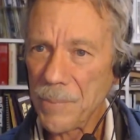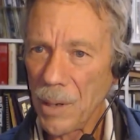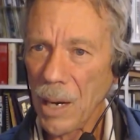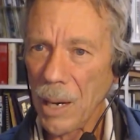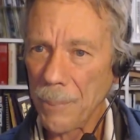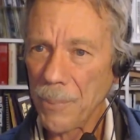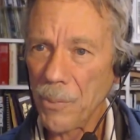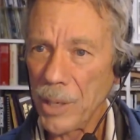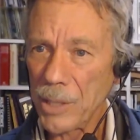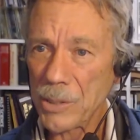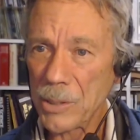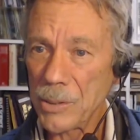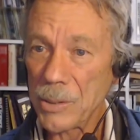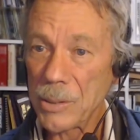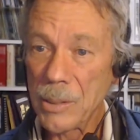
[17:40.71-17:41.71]

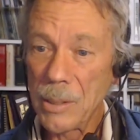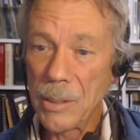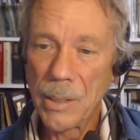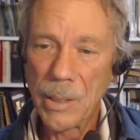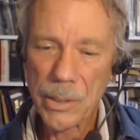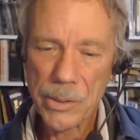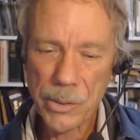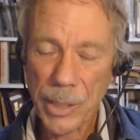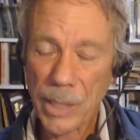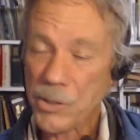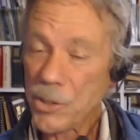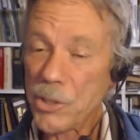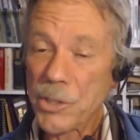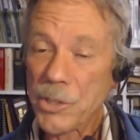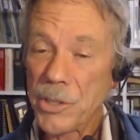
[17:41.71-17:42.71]
operations. So that's
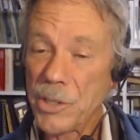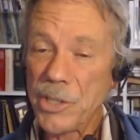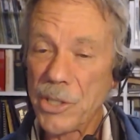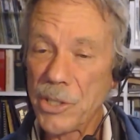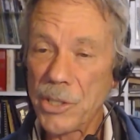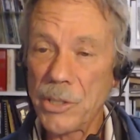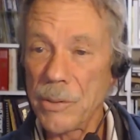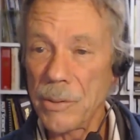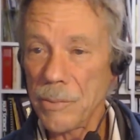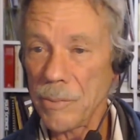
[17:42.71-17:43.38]
just a decision